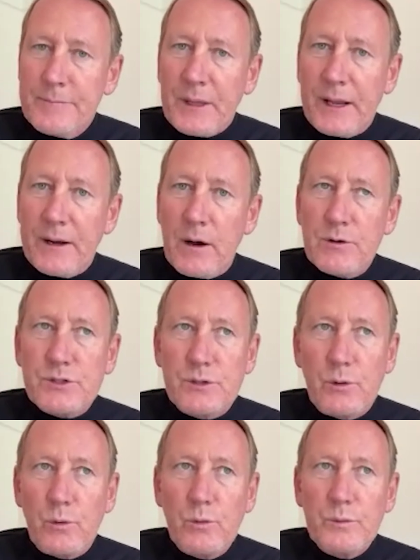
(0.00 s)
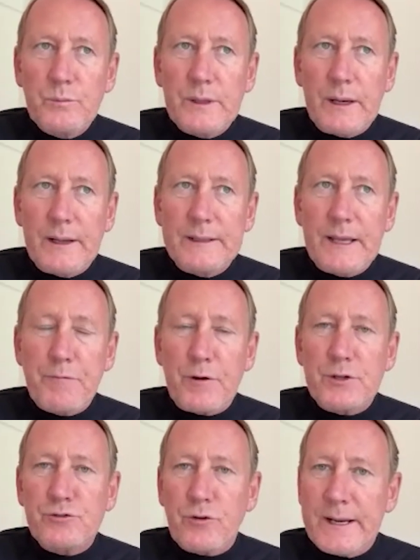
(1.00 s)
And Arsenal, they get
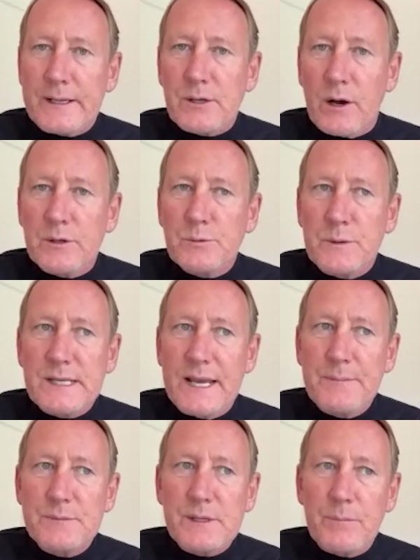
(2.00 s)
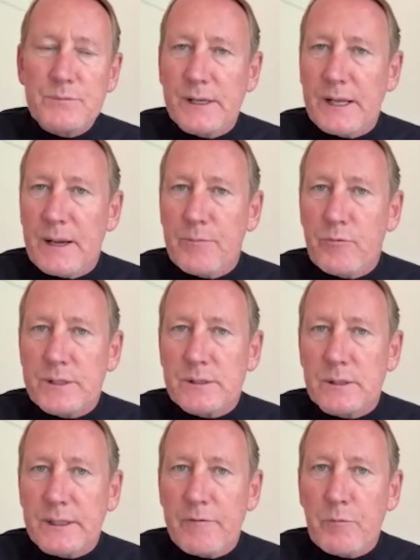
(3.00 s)
frustrated at times when teams come to the Emirates
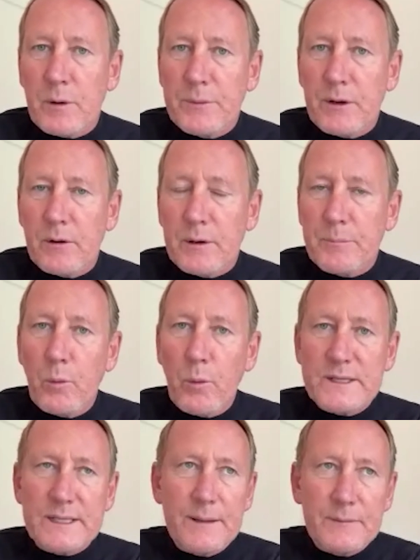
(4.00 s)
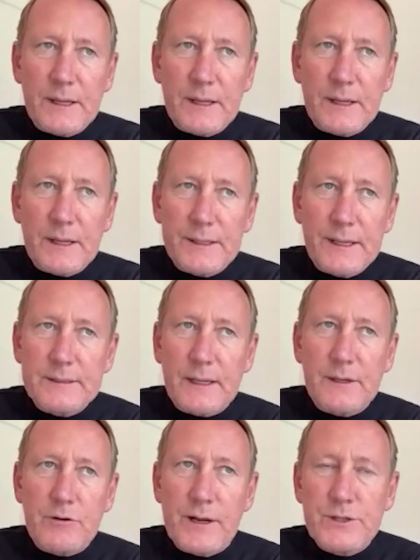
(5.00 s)
and get everyone behind the ball. West Ham done it and
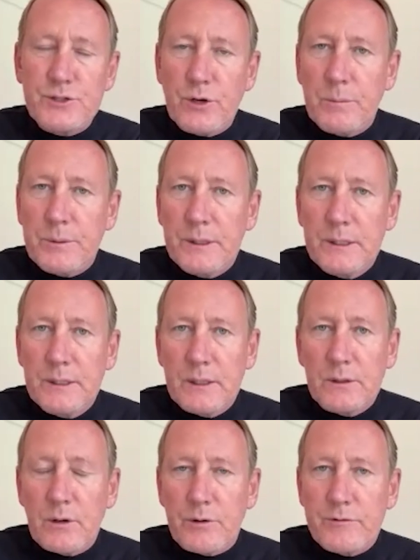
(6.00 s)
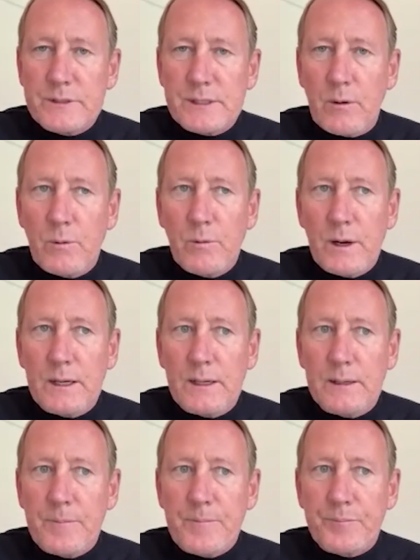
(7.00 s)
done a great job and got the result.
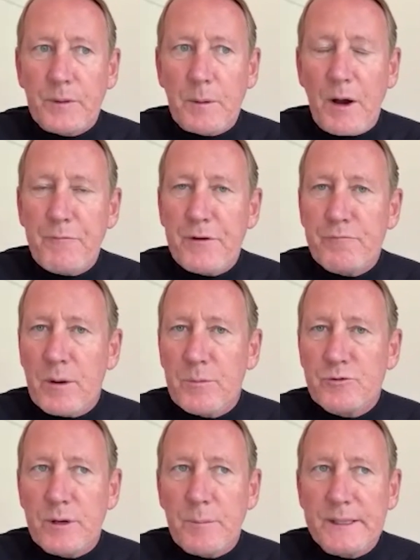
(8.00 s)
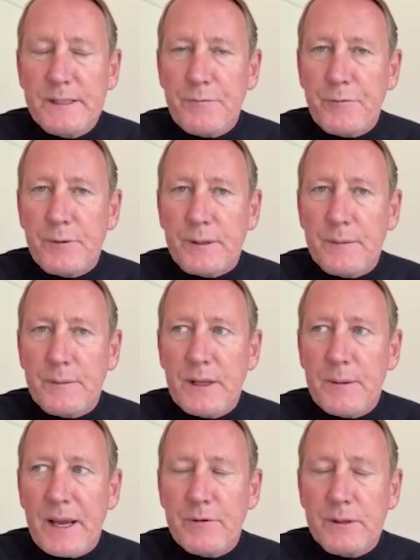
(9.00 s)
But I think Real Madrid will be different. They'll
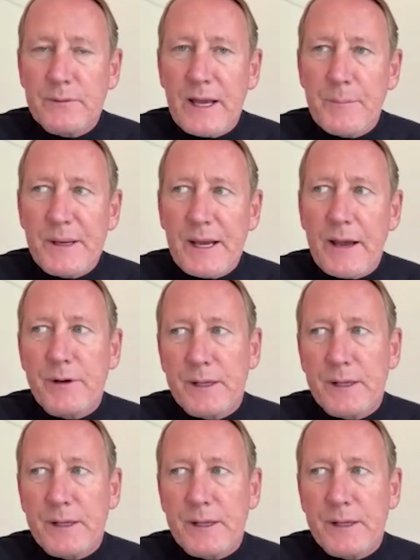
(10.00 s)
be able to